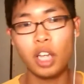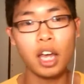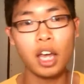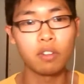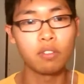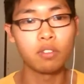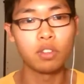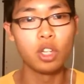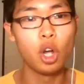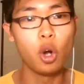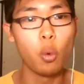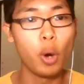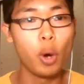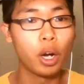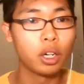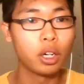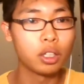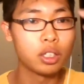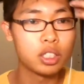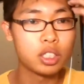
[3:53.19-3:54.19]
just out of
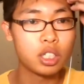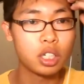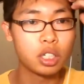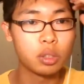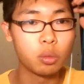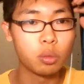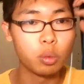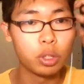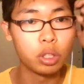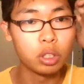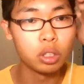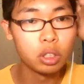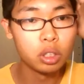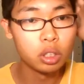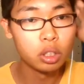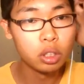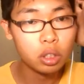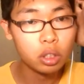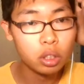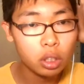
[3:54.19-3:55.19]
nowhere. It's kind of weird.